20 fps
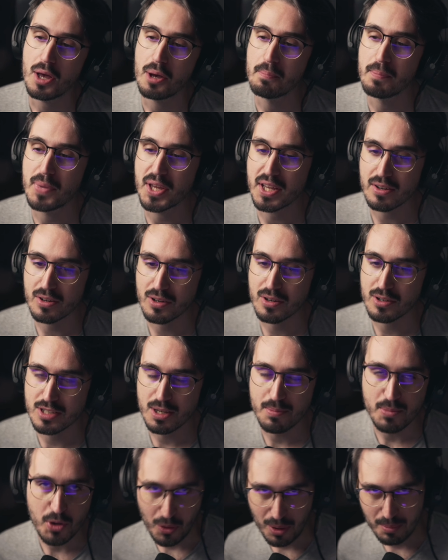because
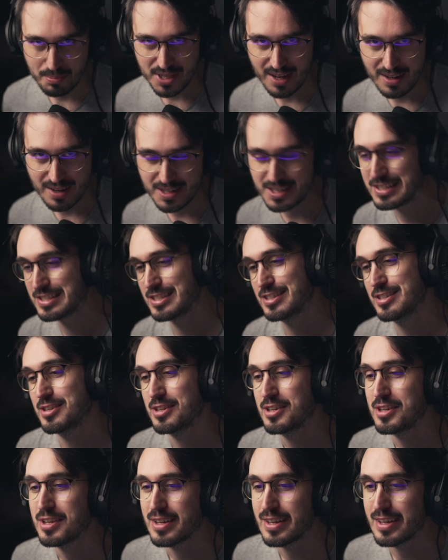I'm not a pianist
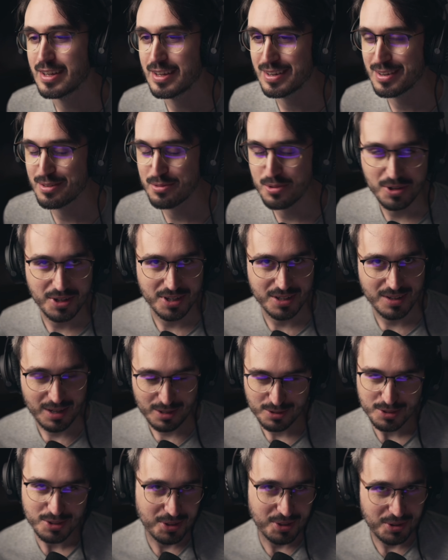and I wanna,
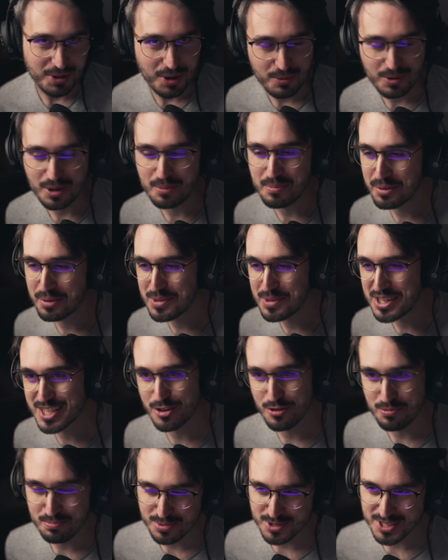I wanna make
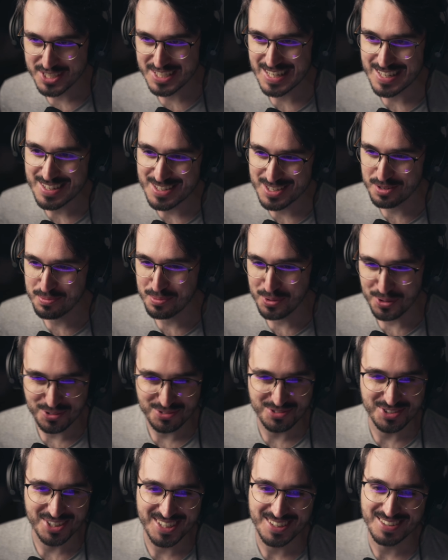myself
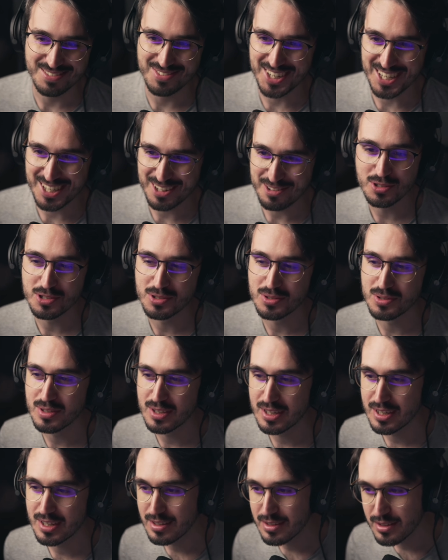presentable, right? So I
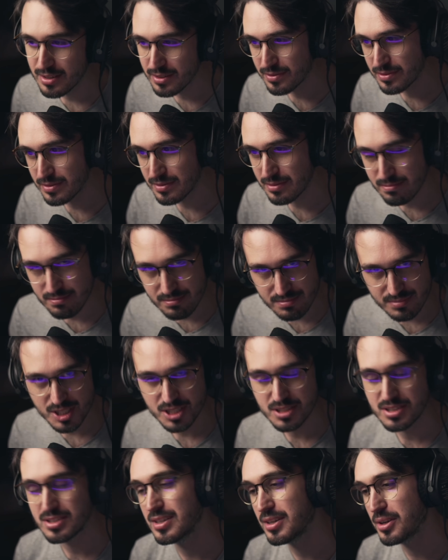kind of
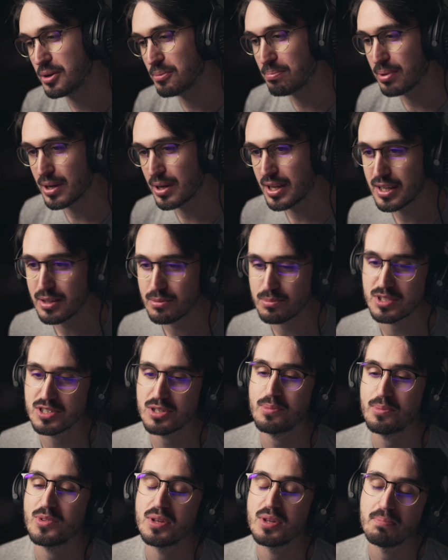just, played with
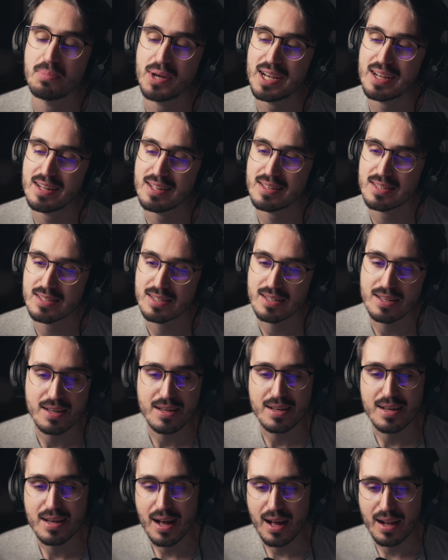some of the parts
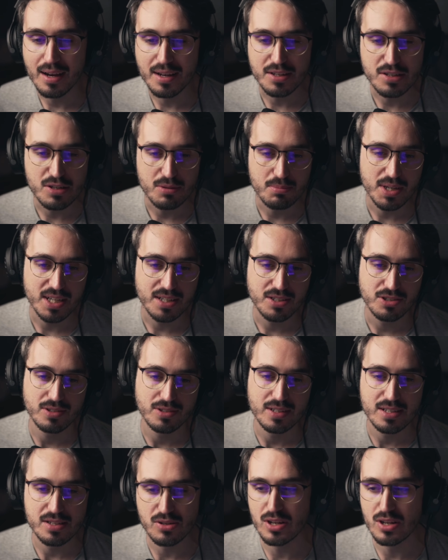a little bit,
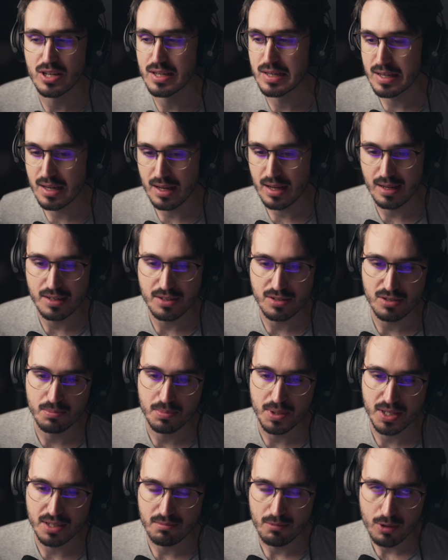tried to learn it a little
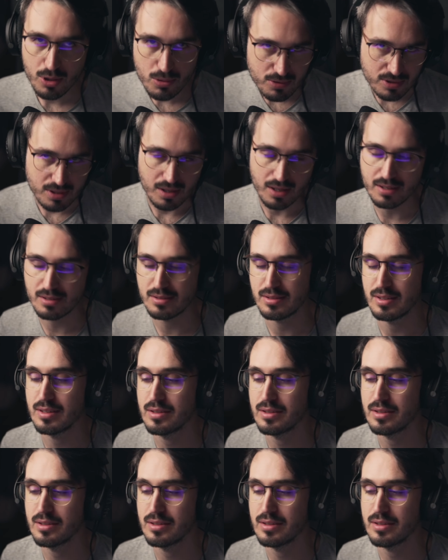bit loosely,